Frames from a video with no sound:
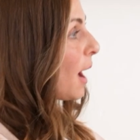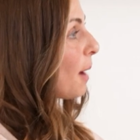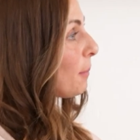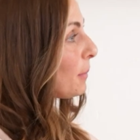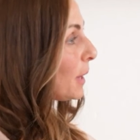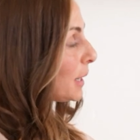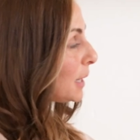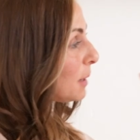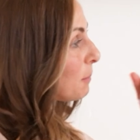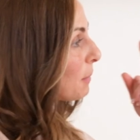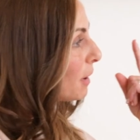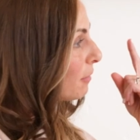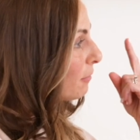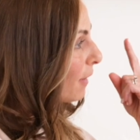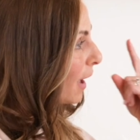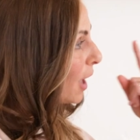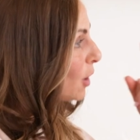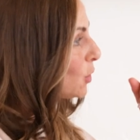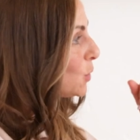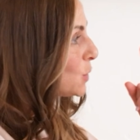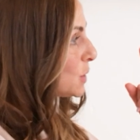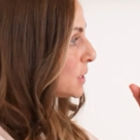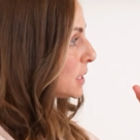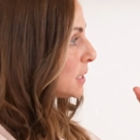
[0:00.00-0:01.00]
I'm letting my
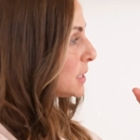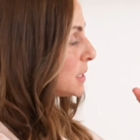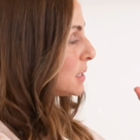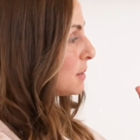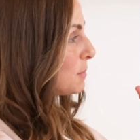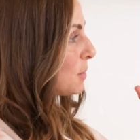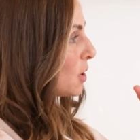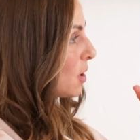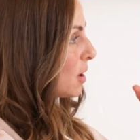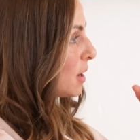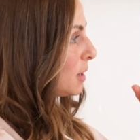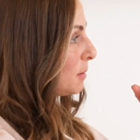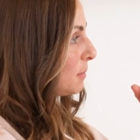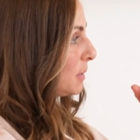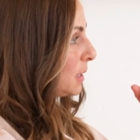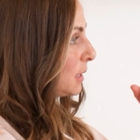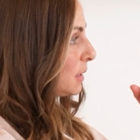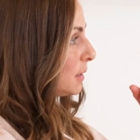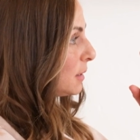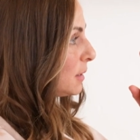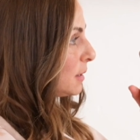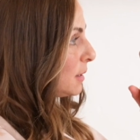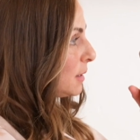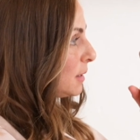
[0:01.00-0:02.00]
value system guide
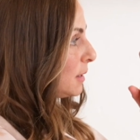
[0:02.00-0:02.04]
me.